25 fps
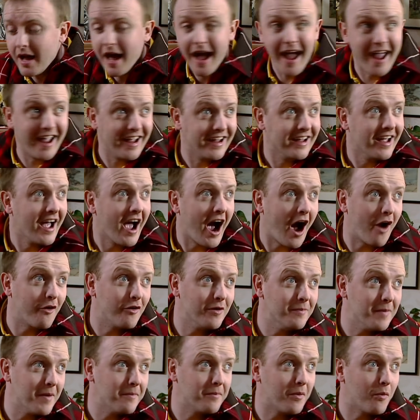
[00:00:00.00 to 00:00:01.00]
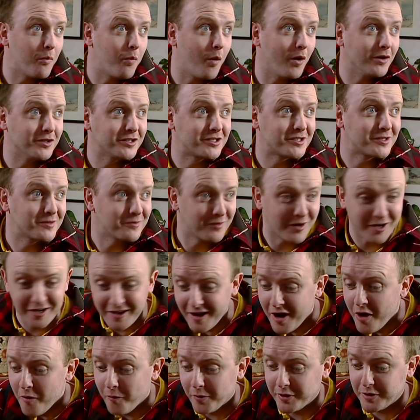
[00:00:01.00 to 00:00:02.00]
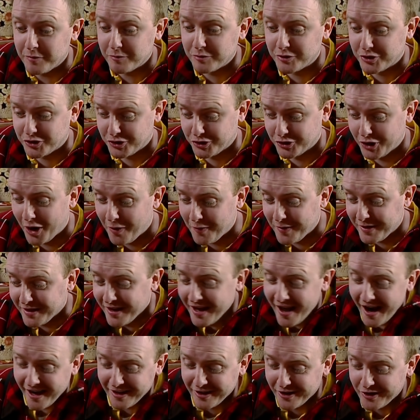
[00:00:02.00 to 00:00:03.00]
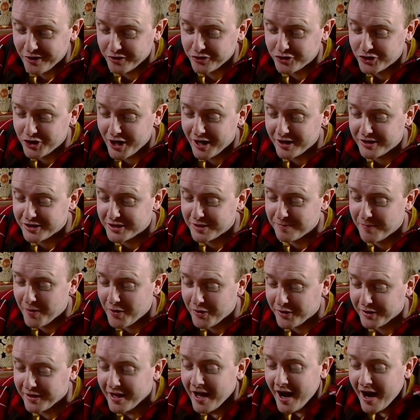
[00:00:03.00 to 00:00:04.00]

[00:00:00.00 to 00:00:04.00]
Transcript: Hey, I remember once, right, when it was snowing and I got Jack's toboggan